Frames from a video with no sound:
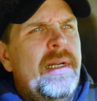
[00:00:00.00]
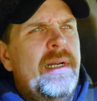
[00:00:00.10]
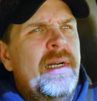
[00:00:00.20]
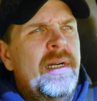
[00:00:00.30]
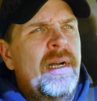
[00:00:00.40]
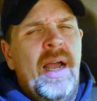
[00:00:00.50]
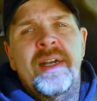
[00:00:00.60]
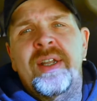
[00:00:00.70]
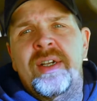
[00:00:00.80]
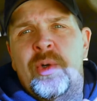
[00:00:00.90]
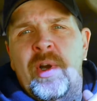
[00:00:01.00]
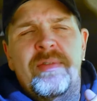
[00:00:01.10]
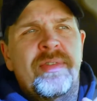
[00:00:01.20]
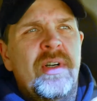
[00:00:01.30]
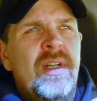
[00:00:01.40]
I did quit
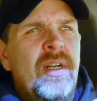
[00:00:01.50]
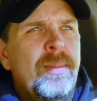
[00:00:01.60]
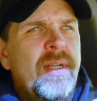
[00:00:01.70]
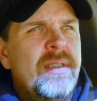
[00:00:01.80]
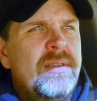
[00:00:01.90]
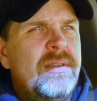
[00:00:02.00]
for a little bit.